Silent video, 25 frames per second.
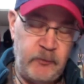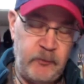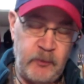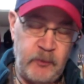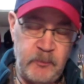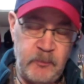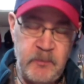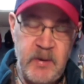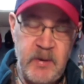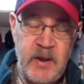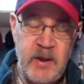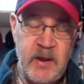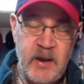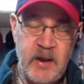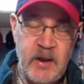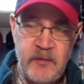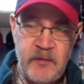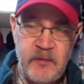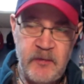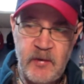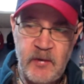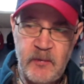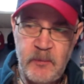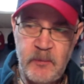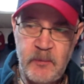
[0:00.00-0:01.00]
for me, I
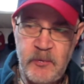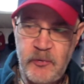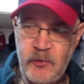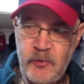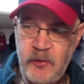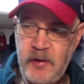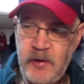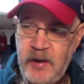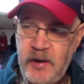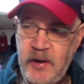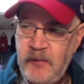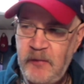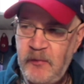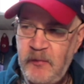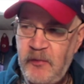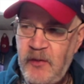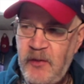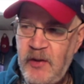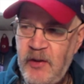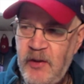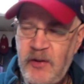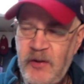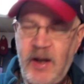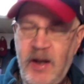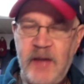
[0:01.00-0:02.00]
think the majority of the
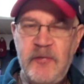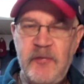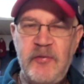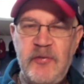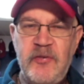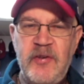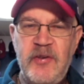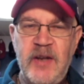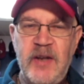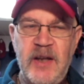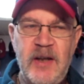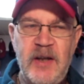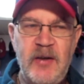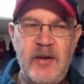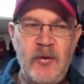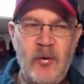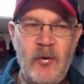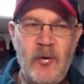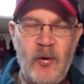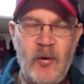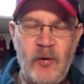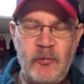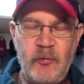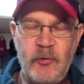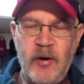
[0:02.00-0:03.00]
things I've seen
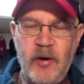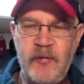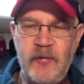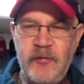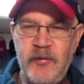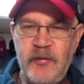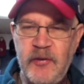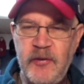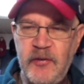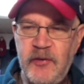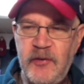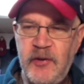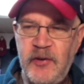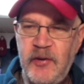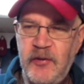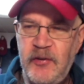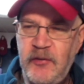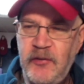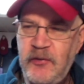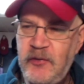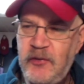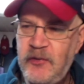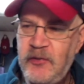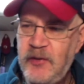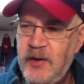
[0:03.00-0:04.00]
all reference
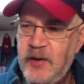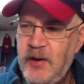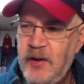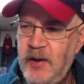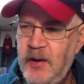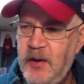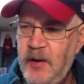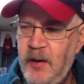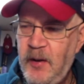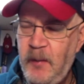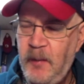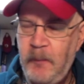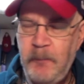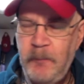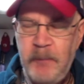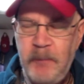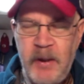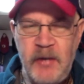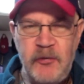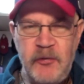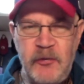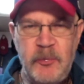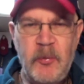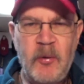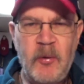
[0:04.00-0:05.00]
his
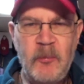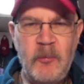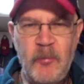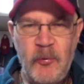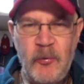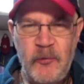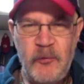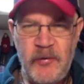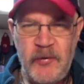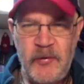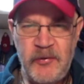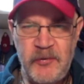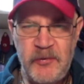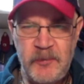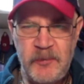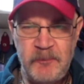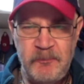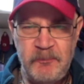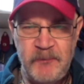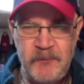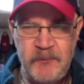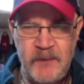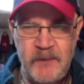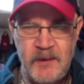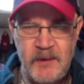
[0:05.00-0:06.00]
baseball movies,
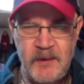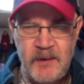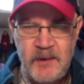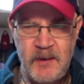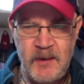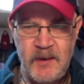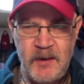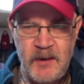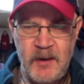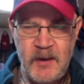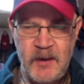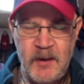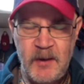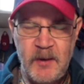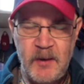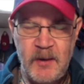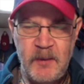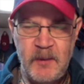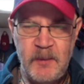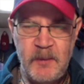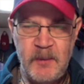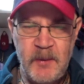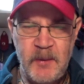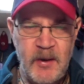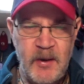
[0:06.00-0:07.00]

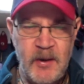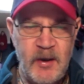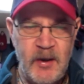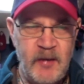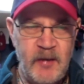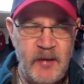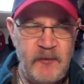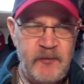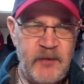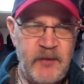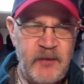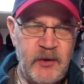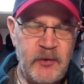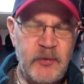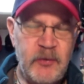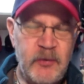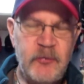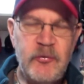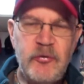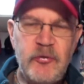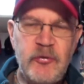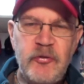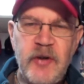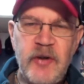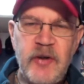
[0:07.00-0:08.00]
uh, Field
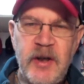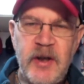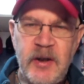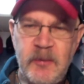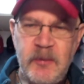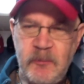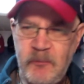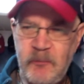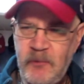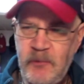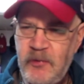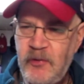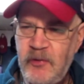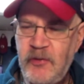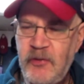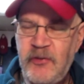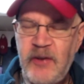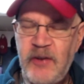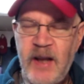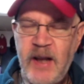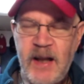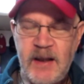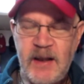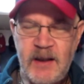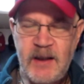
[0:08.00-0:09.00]
of Dreams, The
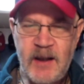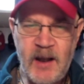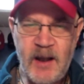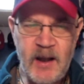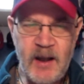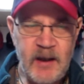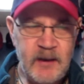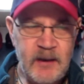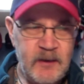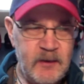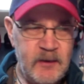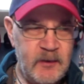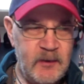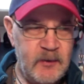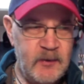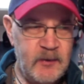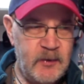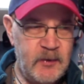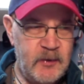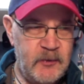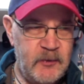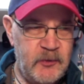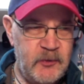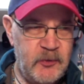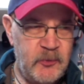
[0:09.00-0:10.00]
Sandlot,
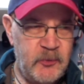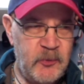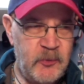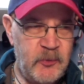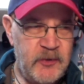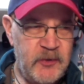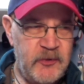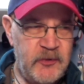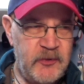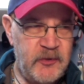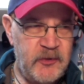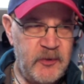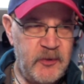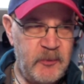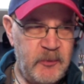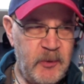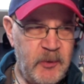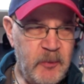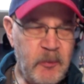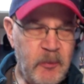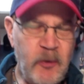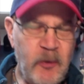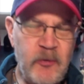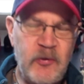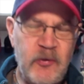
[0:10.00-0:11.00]
to which we
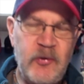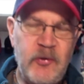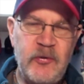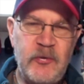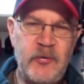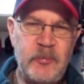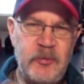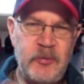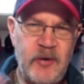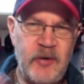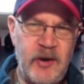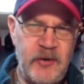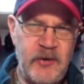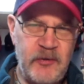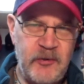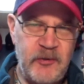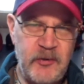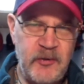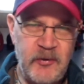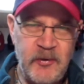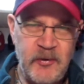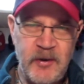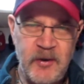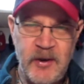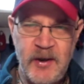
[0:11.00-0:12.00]
were both a little surprised
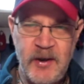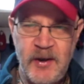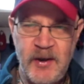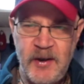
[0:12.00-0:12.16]
to